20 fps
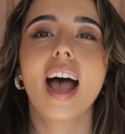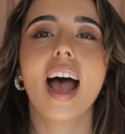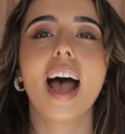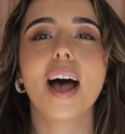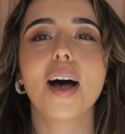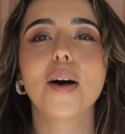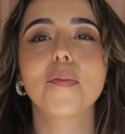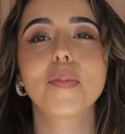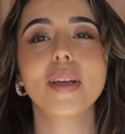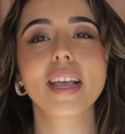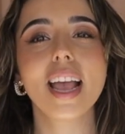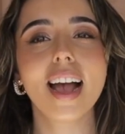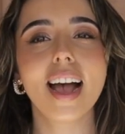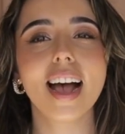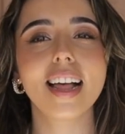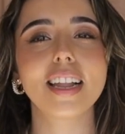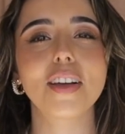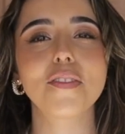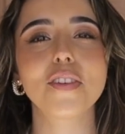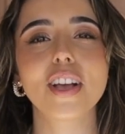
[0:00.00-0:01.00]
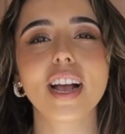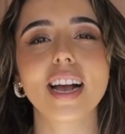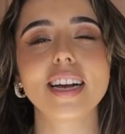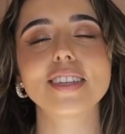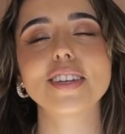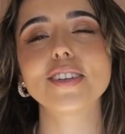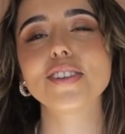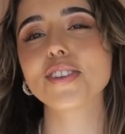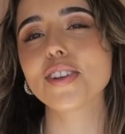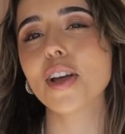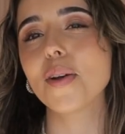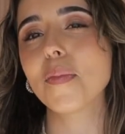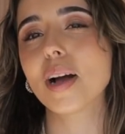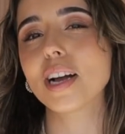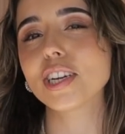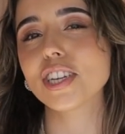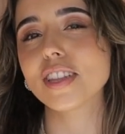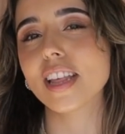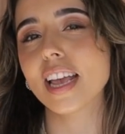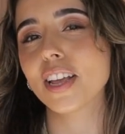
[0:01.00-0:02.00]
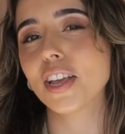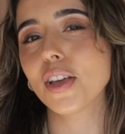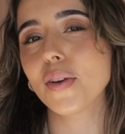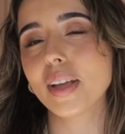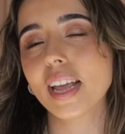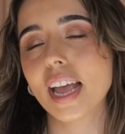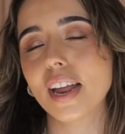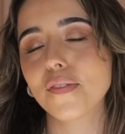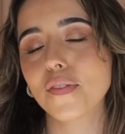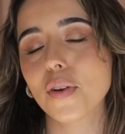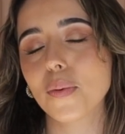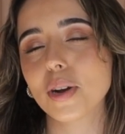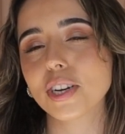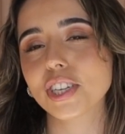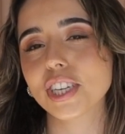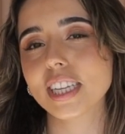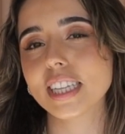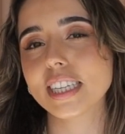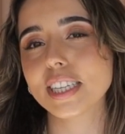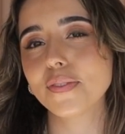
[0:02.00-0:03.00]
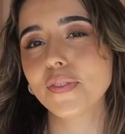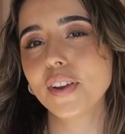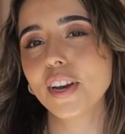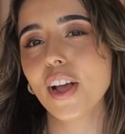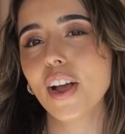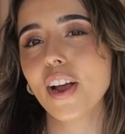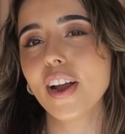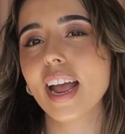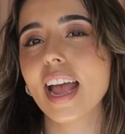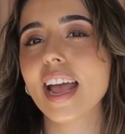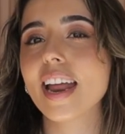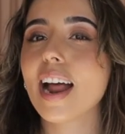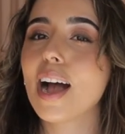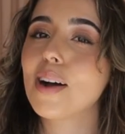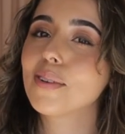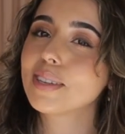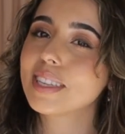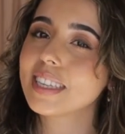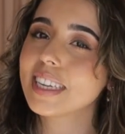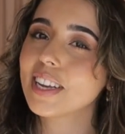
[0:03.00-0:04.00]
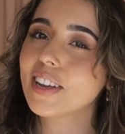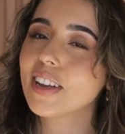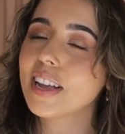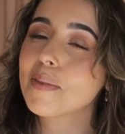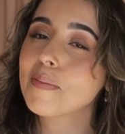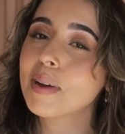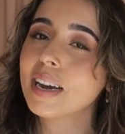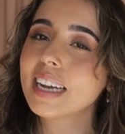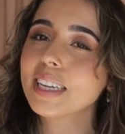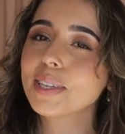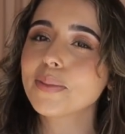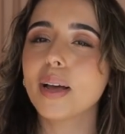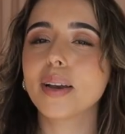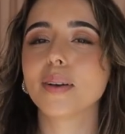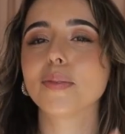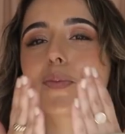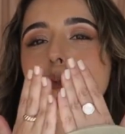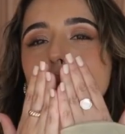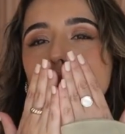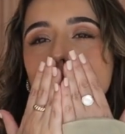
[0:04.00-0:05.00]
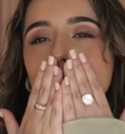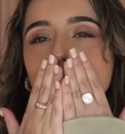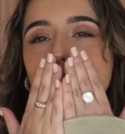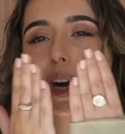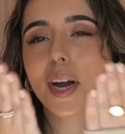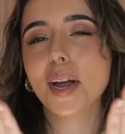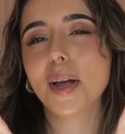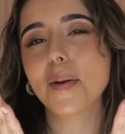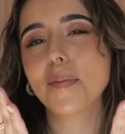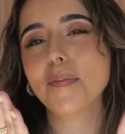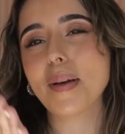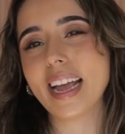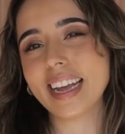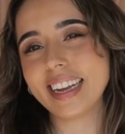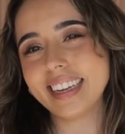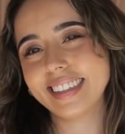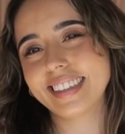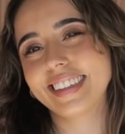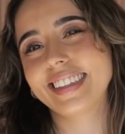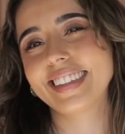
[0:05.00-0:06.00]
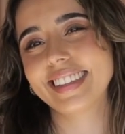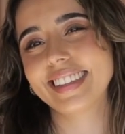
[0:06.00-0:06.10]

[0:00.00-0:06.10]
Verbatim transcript: Uh, but yeah, I love you guys so much. Thank you again for watching this video, and I will see you in my next one. Bye.